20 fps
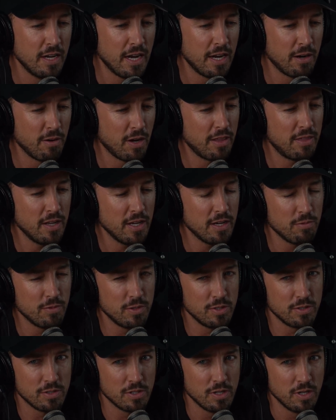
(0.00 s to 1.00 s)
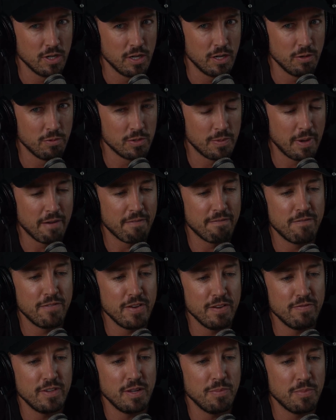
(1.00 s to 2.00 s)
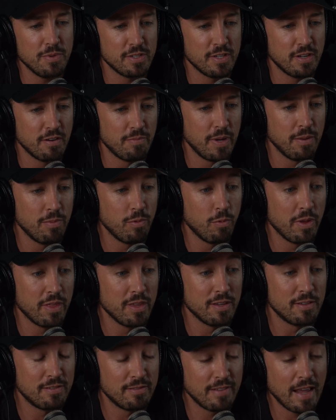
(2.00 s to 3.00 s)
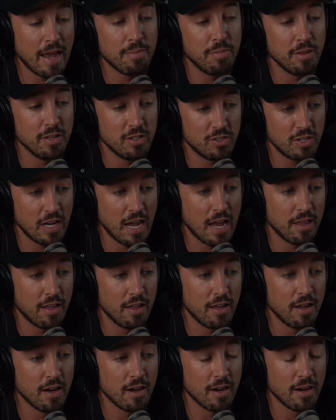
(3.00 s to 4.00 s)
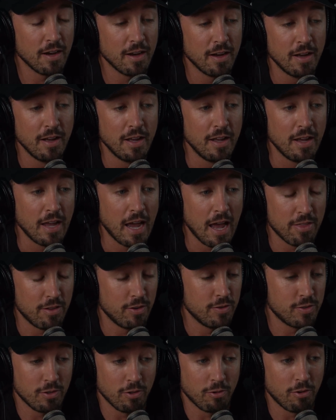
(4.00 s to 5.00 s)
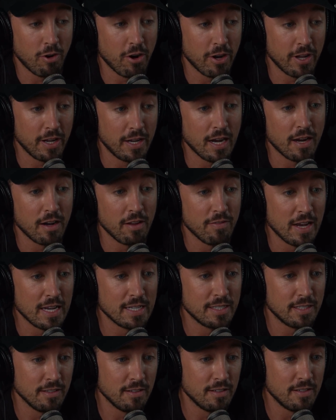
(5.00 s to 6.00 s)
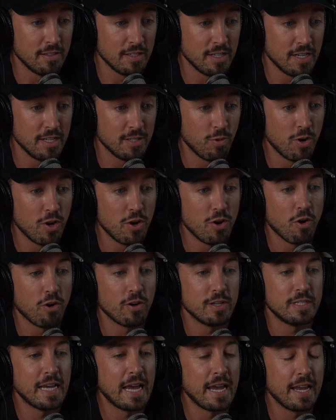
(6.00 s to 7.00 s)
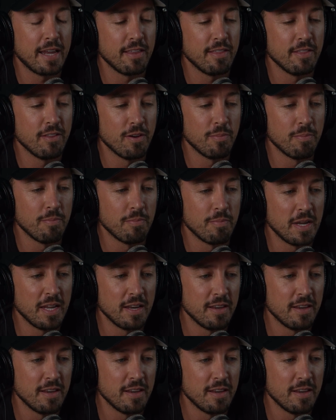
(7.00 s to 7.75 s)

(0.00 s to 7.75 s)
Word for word: And I think it was about 50% of people with established atherosclerotic cardiovascular disease were not taking them